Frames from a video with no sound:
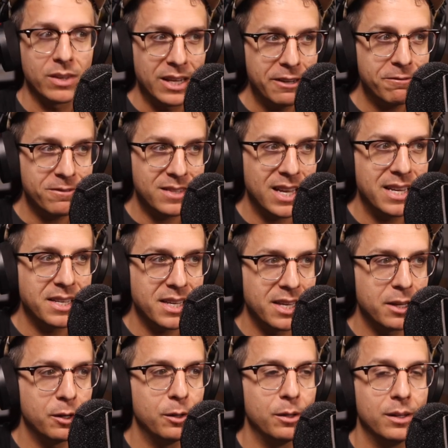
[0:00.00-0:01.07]
if they
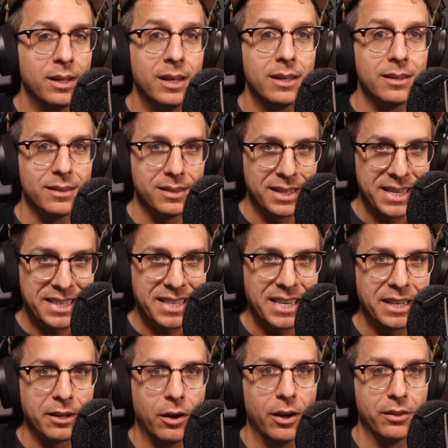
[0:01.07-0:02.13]
kill
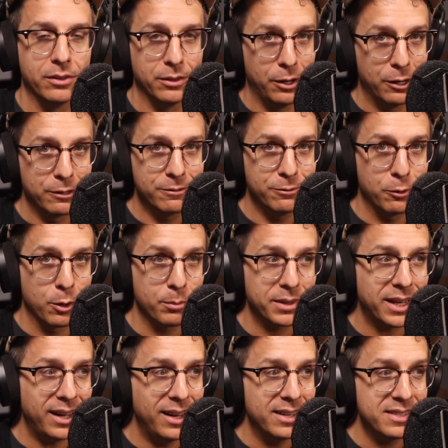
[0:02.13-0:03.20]
linking on long form
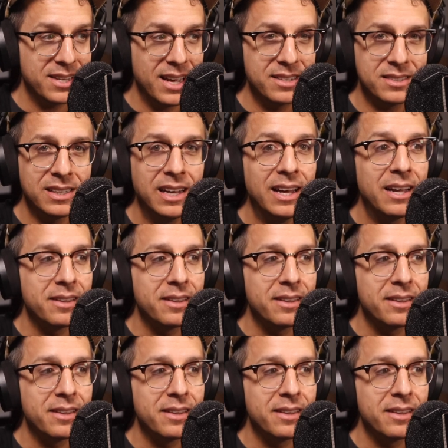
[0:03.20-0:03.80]
content,